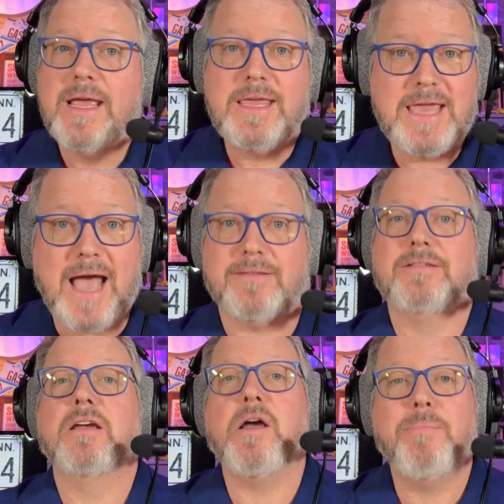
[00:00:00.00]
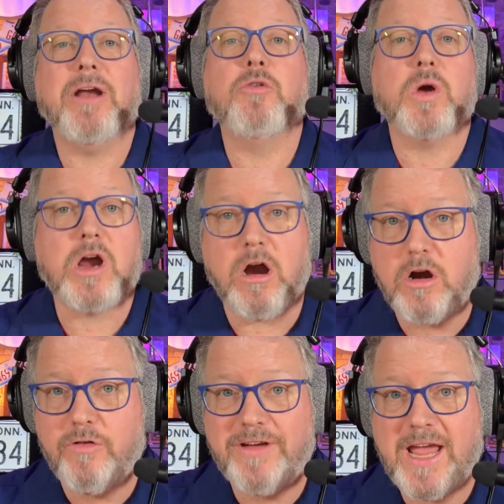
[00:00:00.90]
yes, compared to a
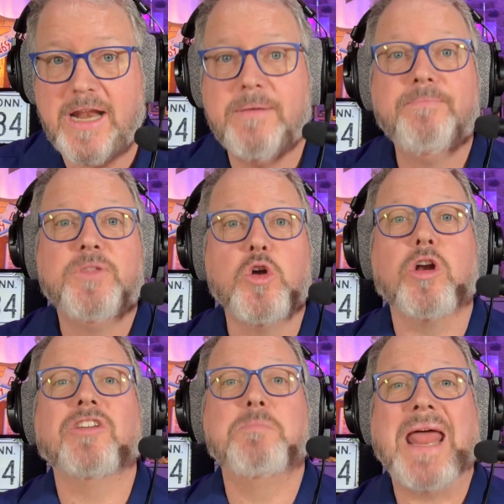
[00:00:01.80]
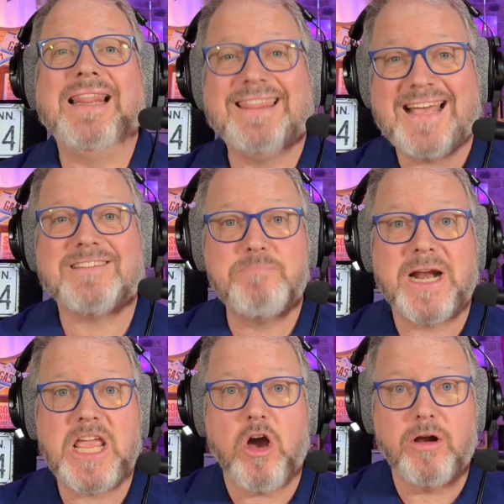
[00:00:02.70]
cargo van, you're going to spend less
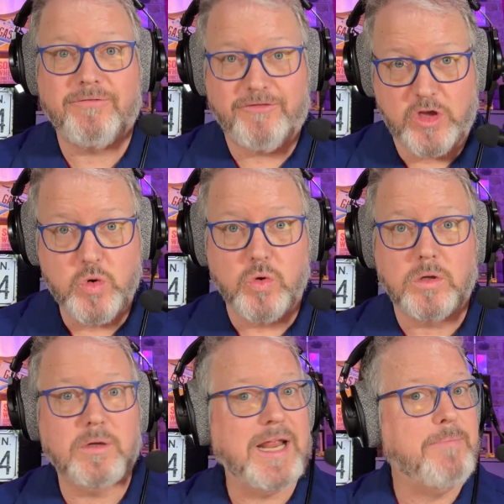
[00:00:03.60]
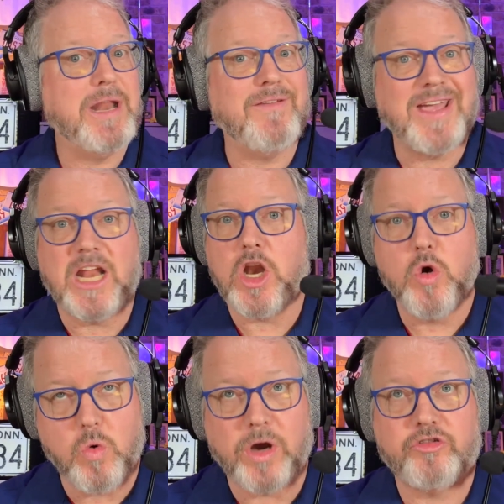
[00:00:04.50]
money on fuel in a minivan,
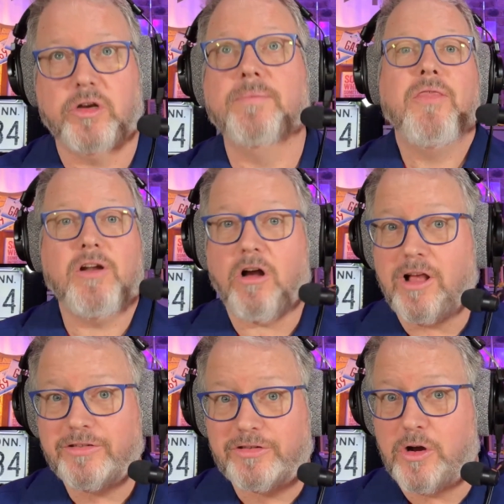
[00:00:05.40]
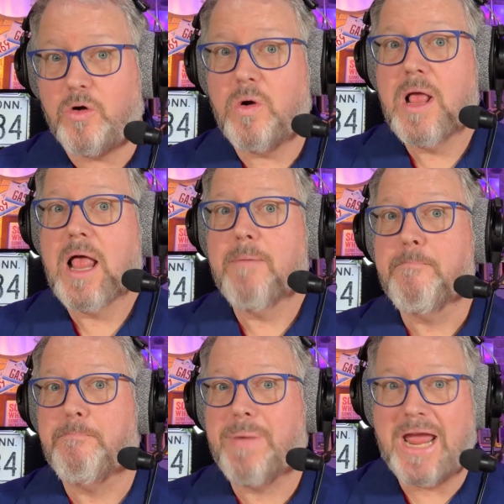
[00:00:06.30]
no question. They're also
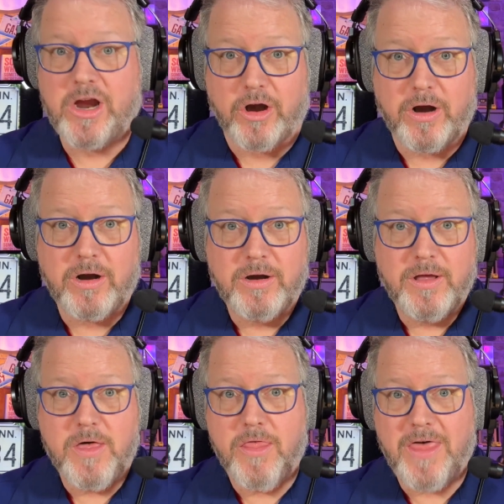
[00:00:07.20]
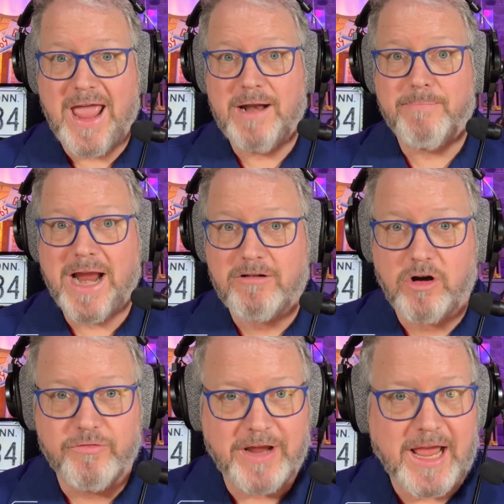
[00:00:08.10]
bigger than
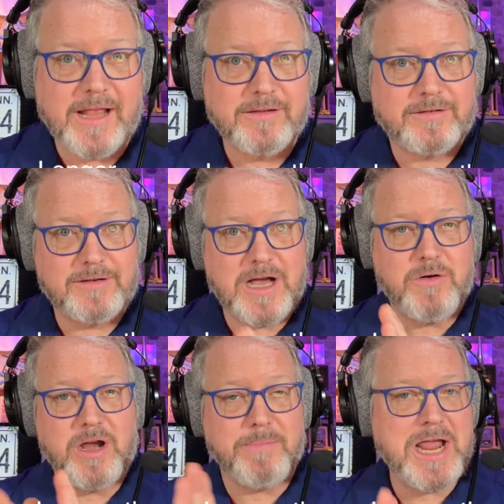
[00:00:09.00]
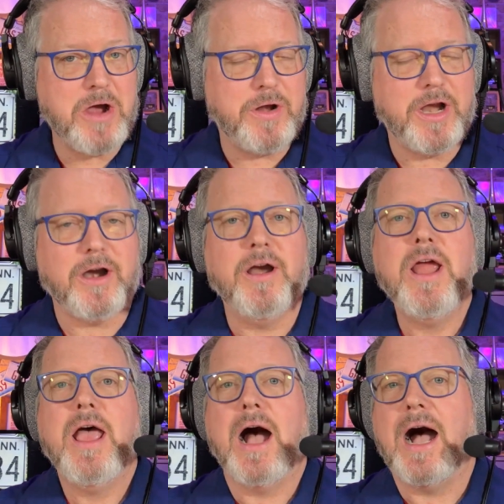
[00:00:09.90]
microvans. Now, hear me out here.
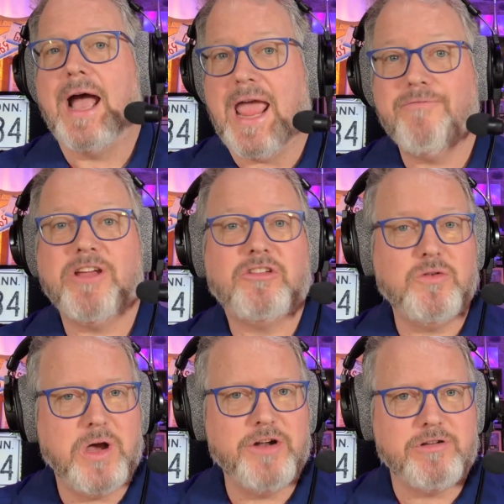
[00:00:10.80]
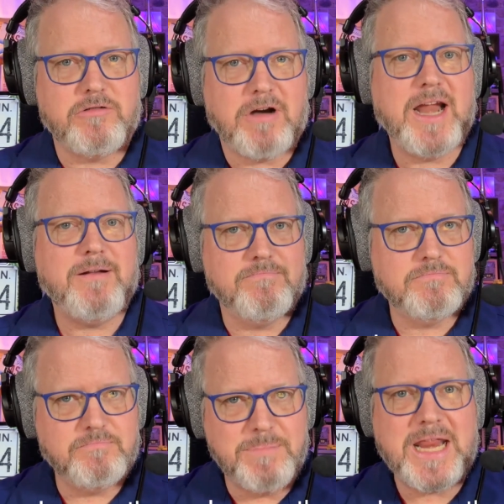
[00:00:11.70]
NV200, right?
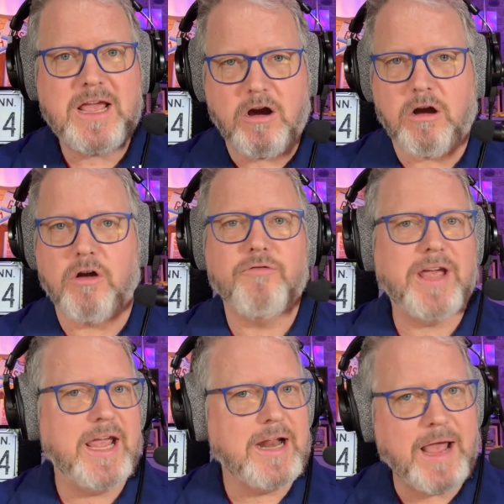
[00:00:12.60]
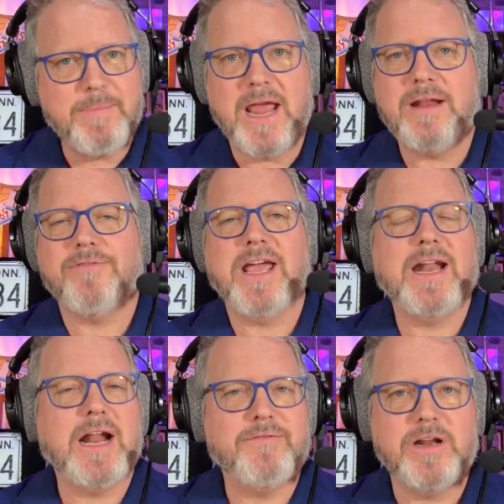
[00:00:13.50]
Mini cargo van. I made a
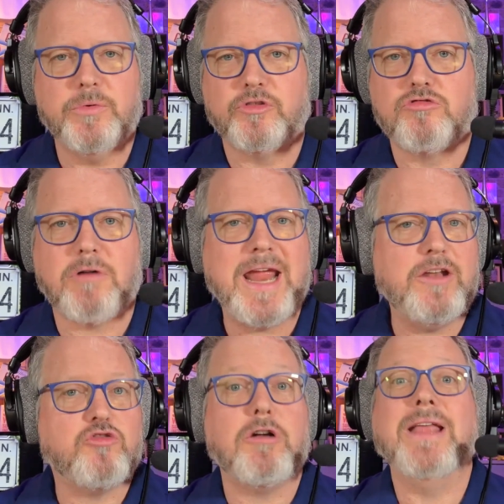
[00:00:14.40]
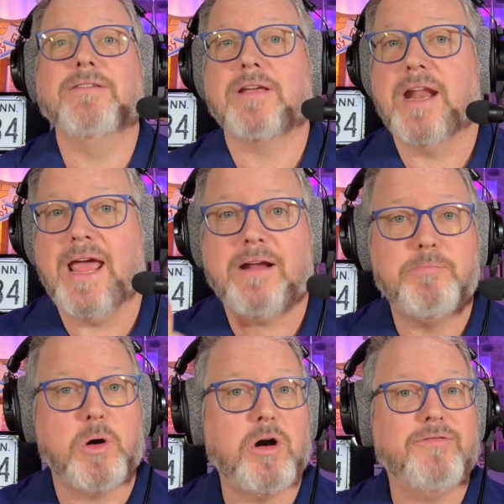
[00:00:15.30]
van out of it. It was great. Transit
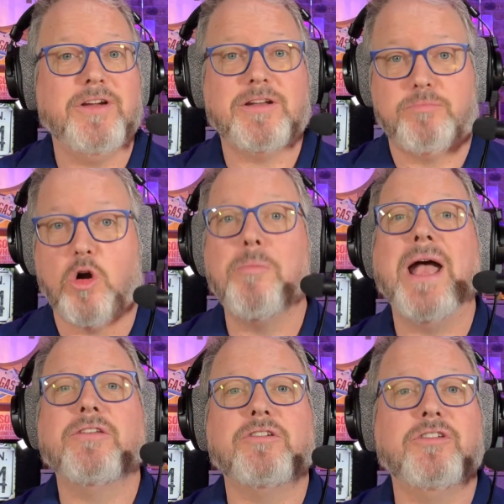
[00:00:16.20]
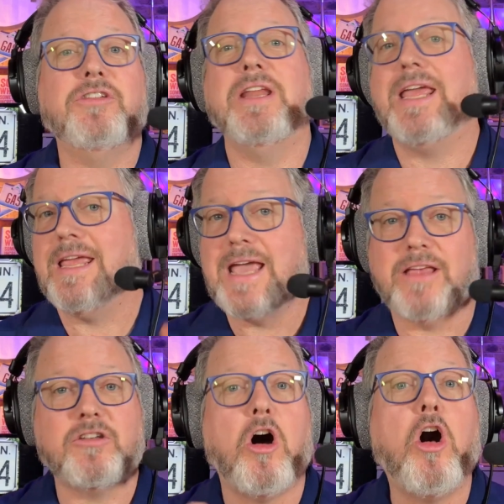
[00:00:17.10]
Connect, perfect. ProMaster City,
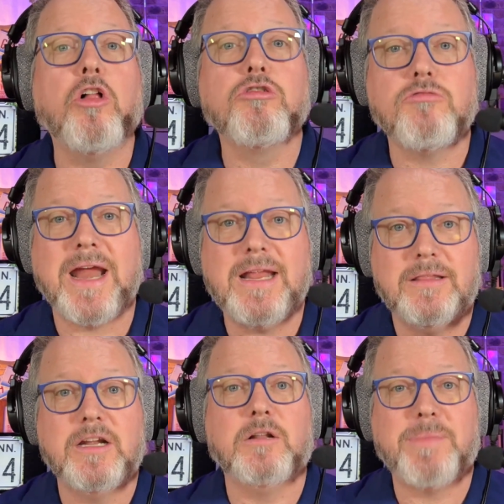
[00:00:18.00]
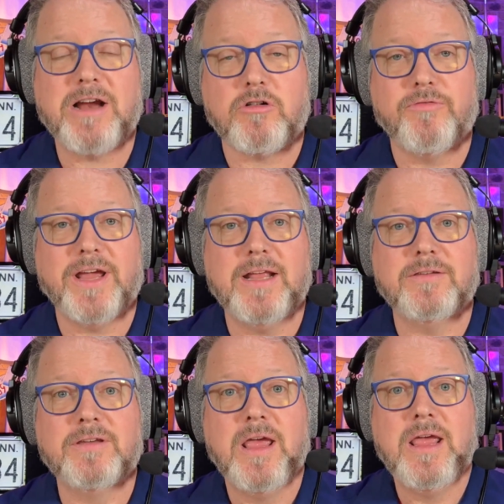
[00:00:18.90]
yes, all great little microvans.